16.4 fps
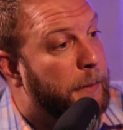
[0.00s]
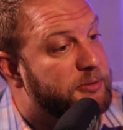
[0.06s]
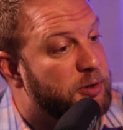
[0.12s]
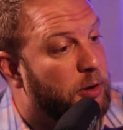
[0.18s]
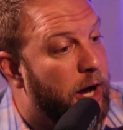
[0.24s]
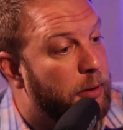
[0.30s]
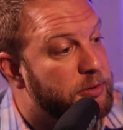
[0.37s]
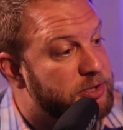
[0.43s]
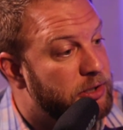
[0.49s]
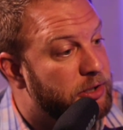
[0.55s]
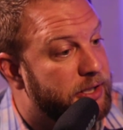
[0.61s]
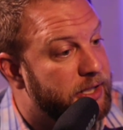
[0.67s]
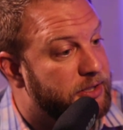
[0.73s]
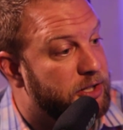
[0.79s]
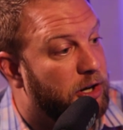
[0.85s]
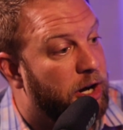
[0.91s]
So I was
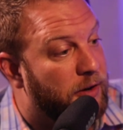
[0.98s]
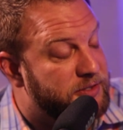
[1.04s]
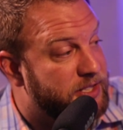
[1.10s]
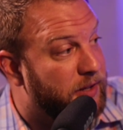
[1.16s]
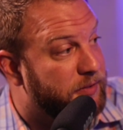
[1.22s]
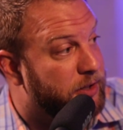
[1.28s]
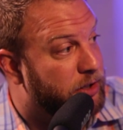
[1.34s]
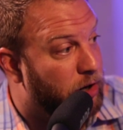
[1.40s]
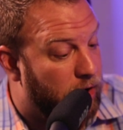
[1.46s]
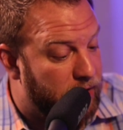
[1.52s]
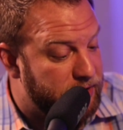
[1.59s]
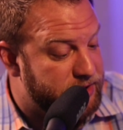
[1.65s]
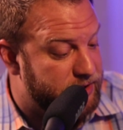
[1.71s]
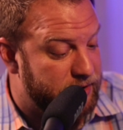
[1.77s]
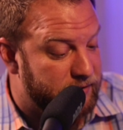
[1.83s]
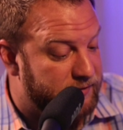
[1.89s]
looking to offset the
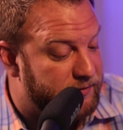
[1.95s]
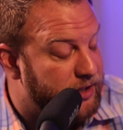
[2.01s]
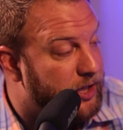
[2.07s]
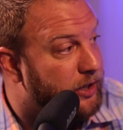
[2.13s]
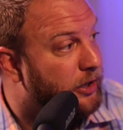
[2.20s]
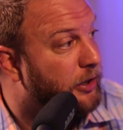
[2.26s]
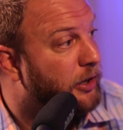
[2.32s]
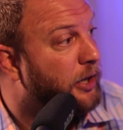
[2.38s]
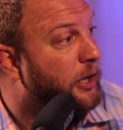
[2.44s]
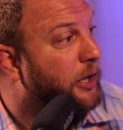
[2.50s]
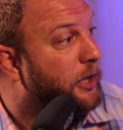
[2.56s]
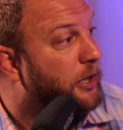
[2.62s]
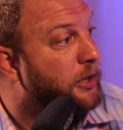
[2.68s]
costs, the fear,